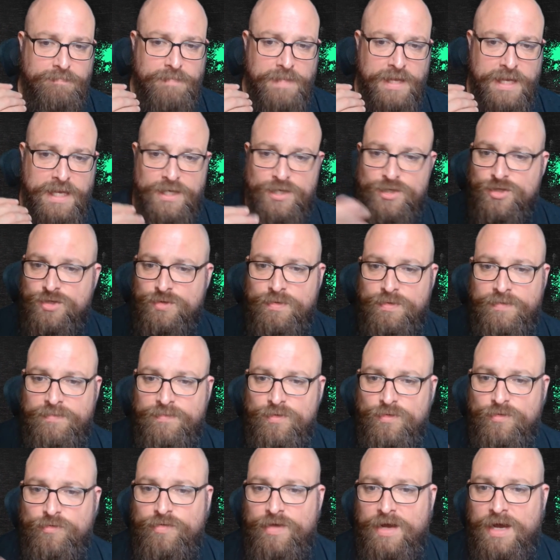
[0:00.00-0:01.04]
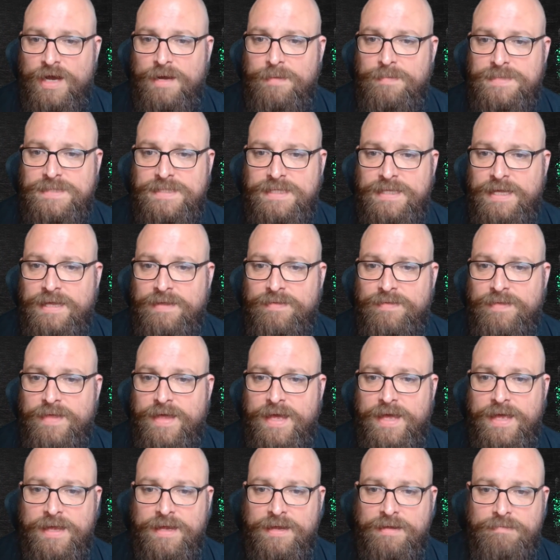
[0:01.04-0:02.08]
hit you a few times and then
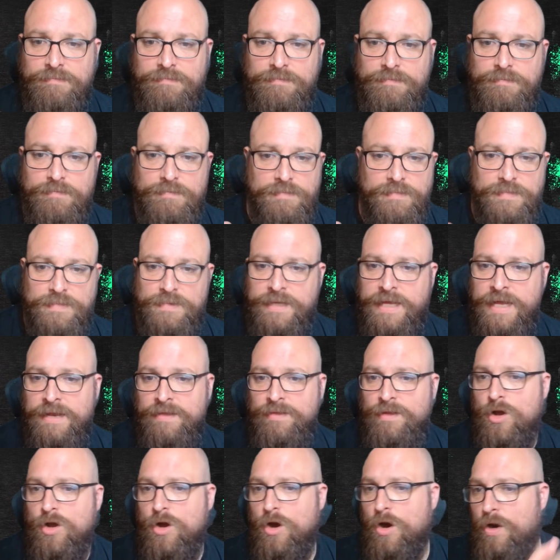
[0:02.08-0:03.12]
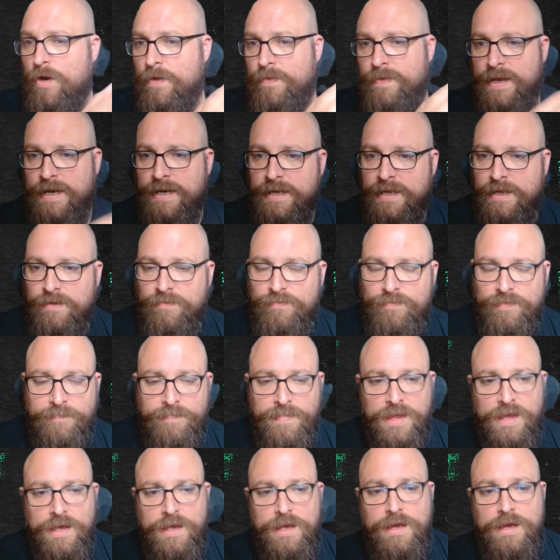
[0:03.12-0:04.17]
they get in the car and they leave.
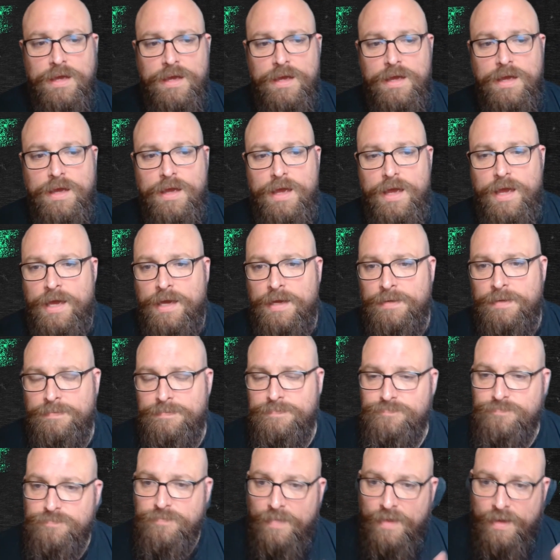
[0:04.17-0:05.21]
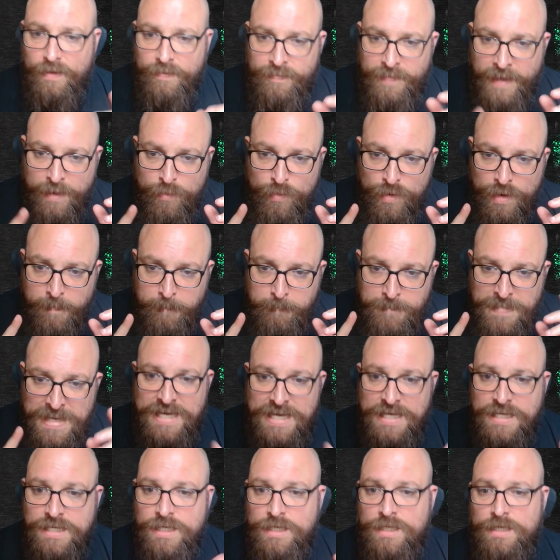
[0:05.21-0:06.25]
They will
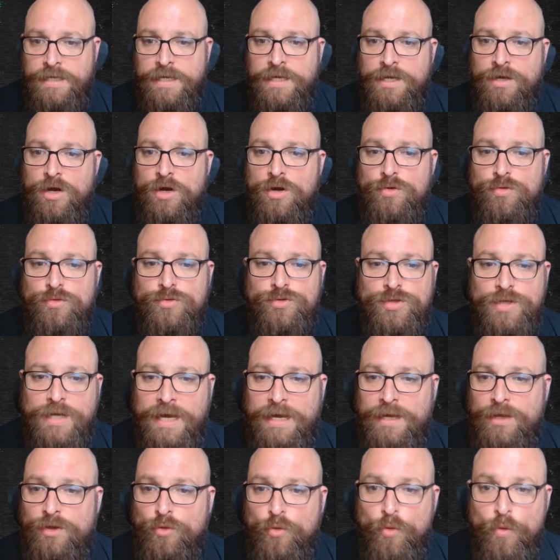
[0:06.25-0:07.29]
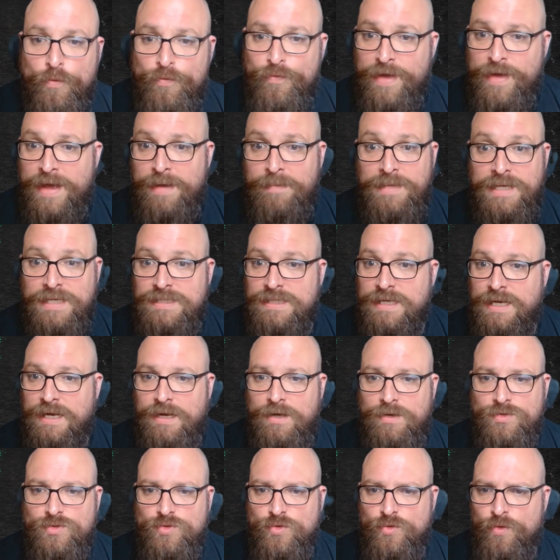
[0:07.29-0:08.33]
immediately go to like your family's
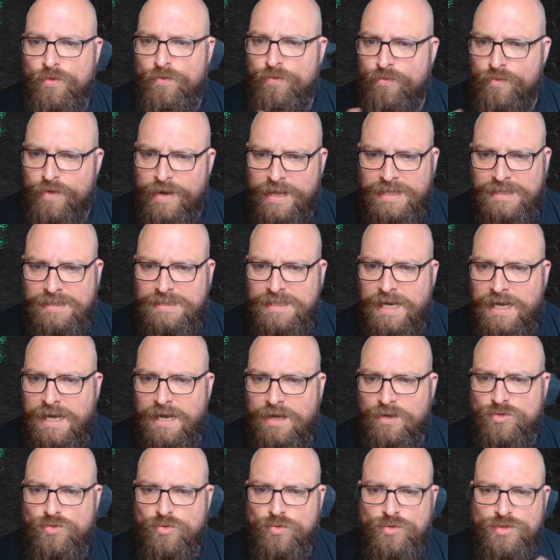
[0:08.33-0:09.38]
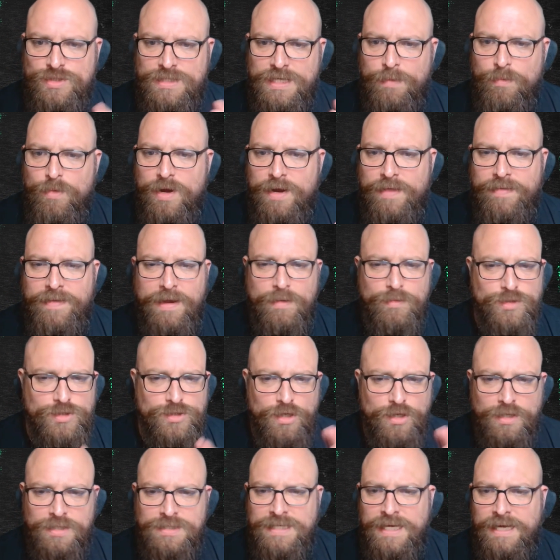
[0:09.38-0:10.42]
house or your friend's house or someone, and they will
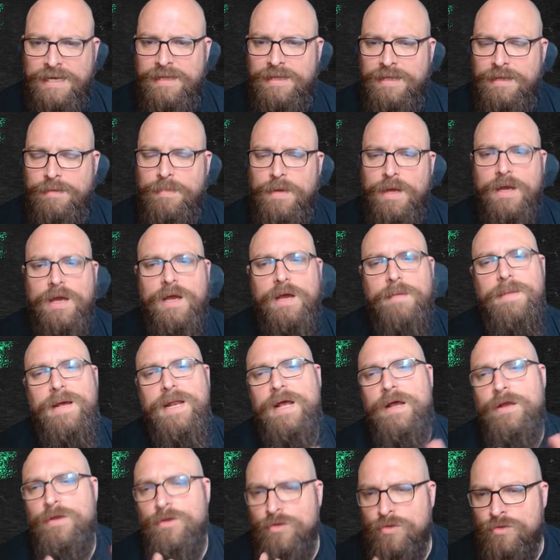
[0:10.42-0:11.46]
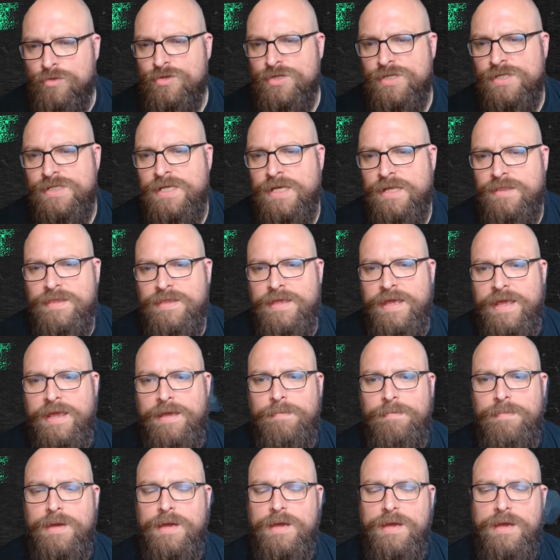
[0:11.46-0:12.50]
start telling them about how you just hit
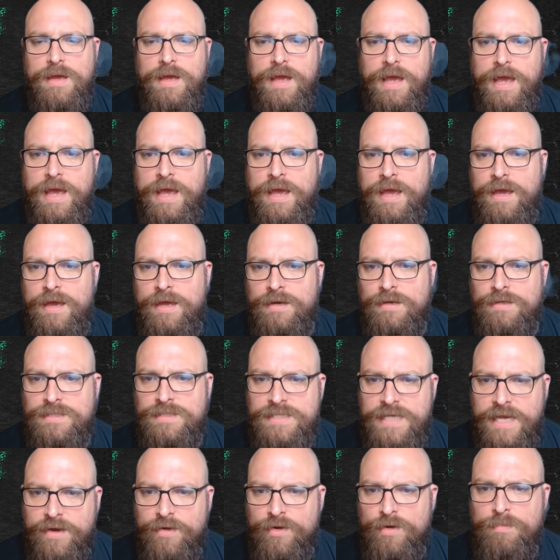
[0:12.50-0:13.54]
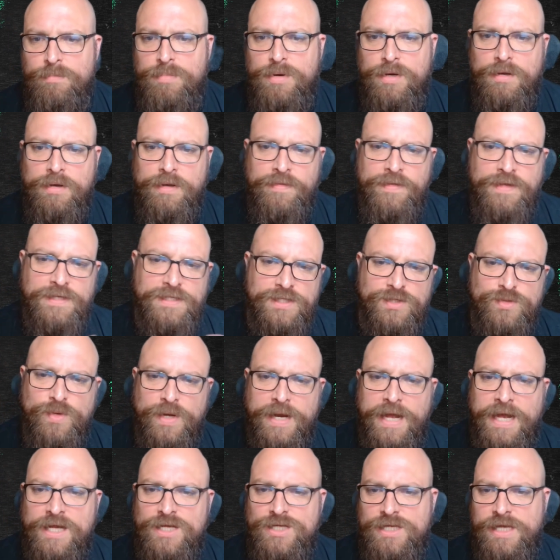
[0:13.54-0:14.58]
them and terrible, and this is
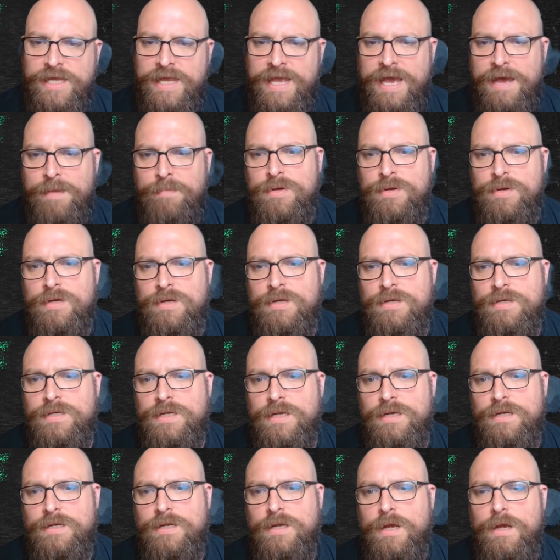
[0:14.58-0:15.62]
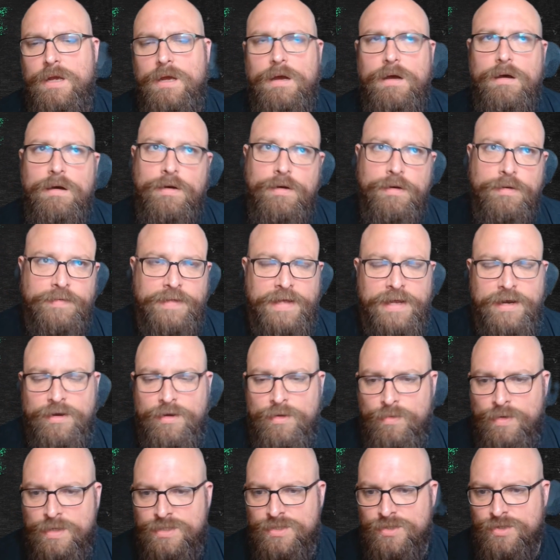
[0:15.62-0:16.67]
what actually happened, and oh, they don't
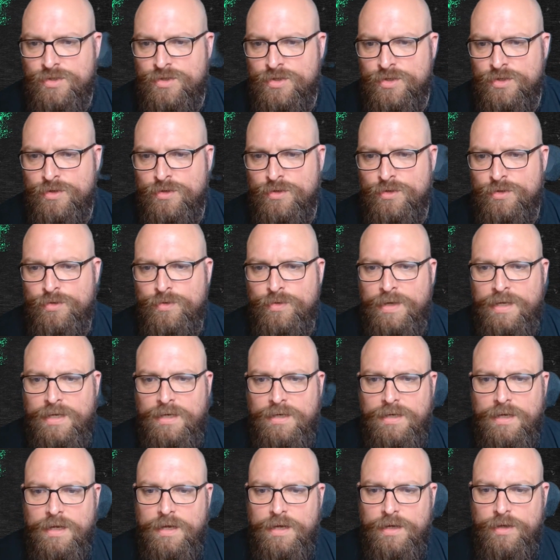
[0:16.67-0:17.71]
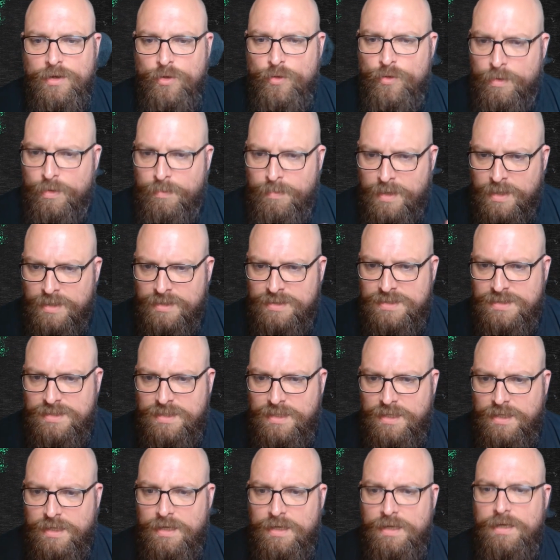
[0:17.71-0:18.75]
know what to do, and you're a
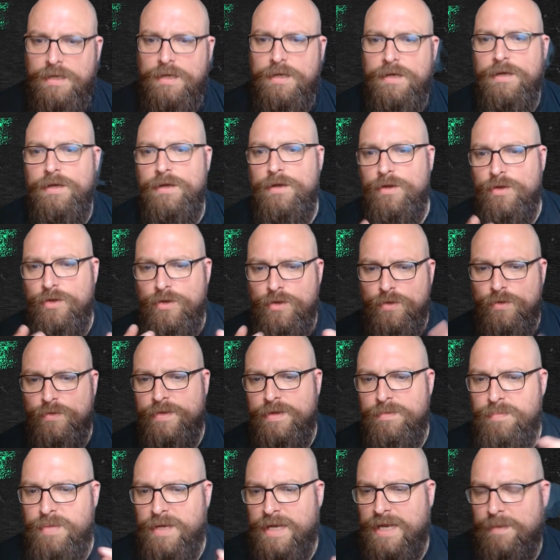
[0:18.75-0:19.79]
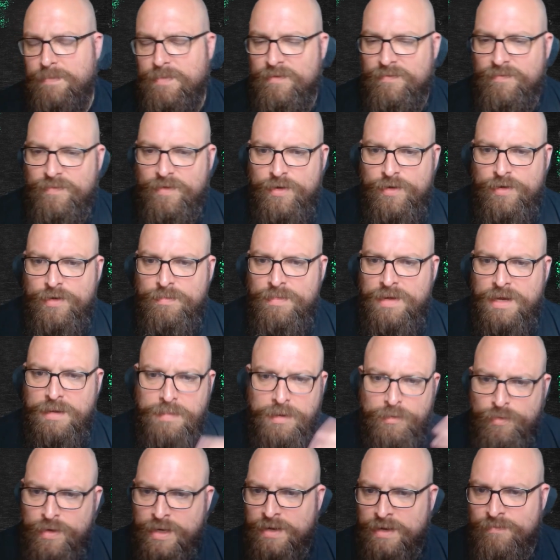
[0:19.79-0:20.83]
monster. You'll then pick up the phone and
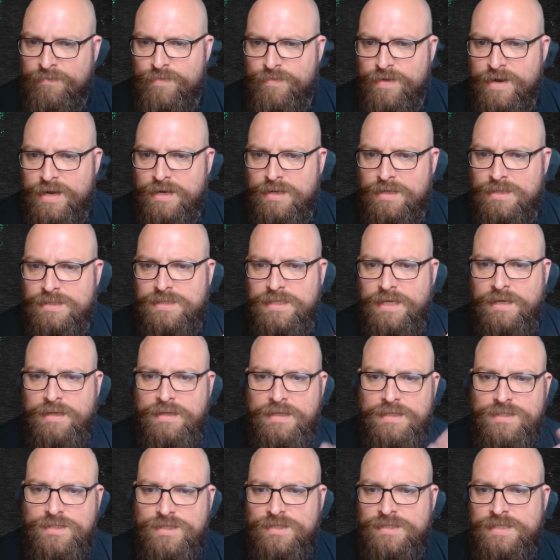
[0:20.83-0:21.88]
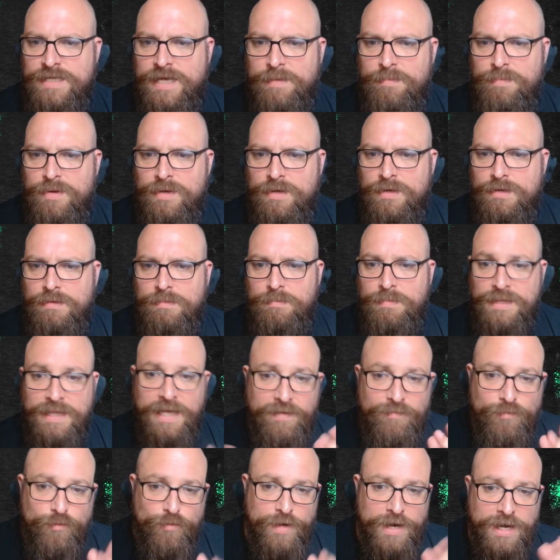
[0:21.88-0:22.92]
maybe ring a friend and say, this just happened. But
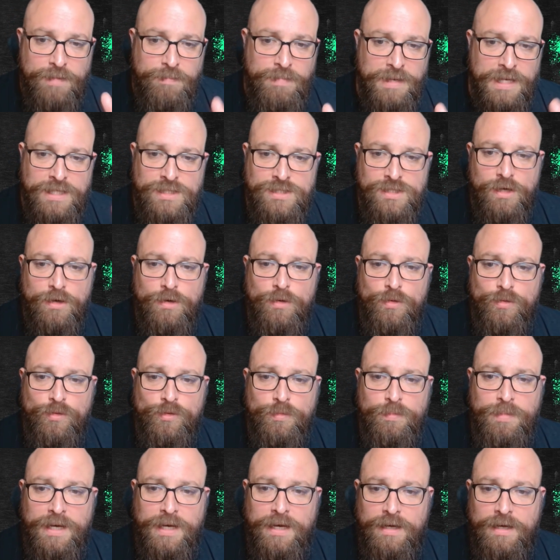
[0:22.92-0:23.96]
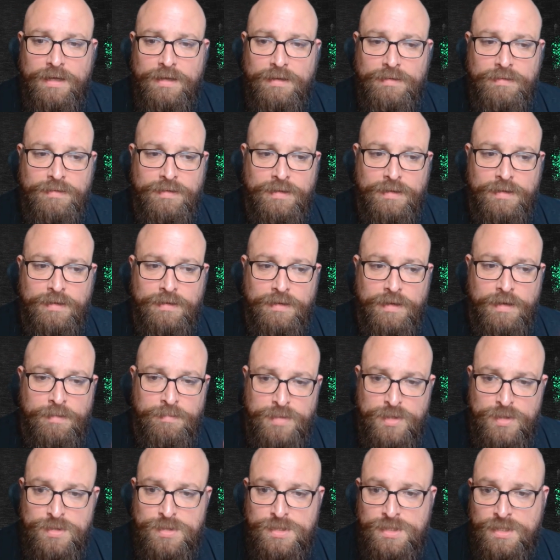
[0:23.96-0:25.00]
they've already been told by the
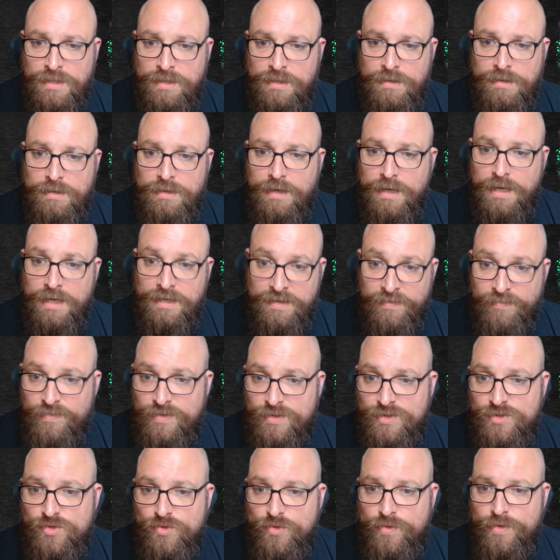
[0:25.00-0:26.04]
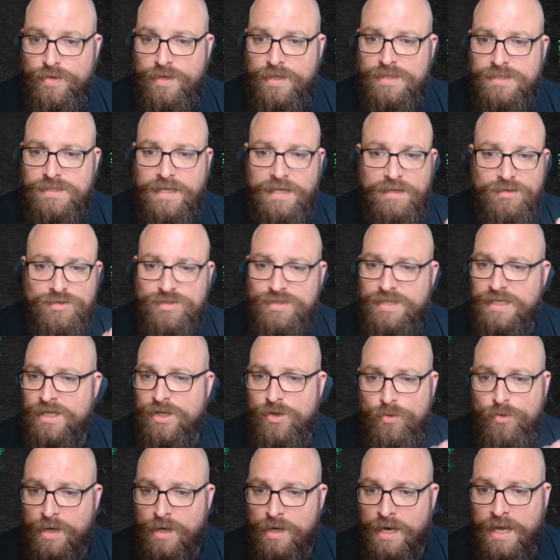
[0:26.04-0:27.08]
abuser a different story. So they'll just think
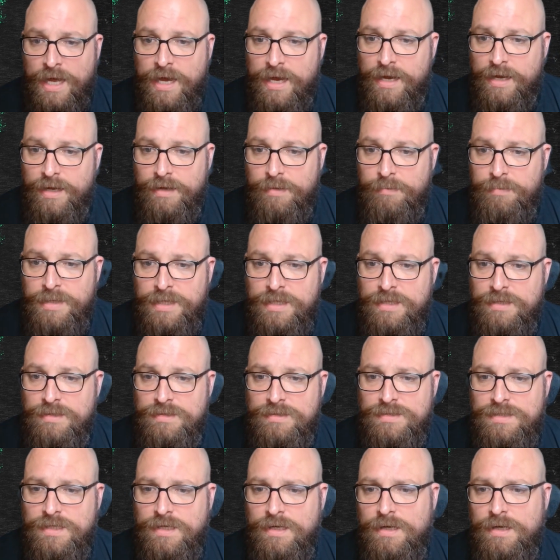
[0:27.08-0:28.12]
you're a liar because